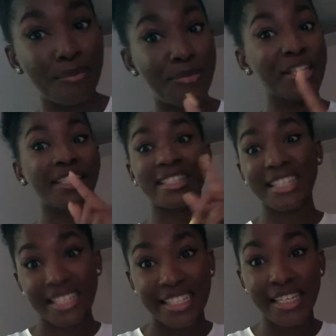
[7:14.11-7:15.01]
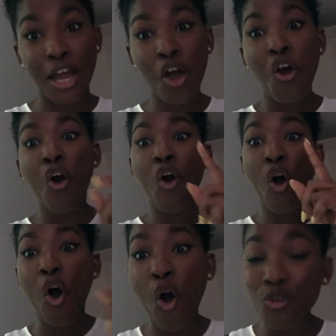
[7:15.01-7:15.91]
be seen
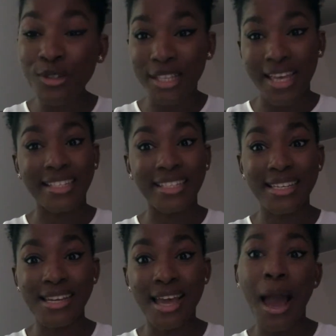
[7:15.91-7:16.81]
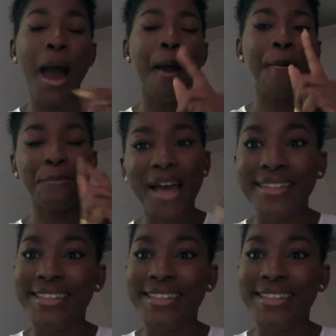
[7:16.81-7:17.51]
holding a man's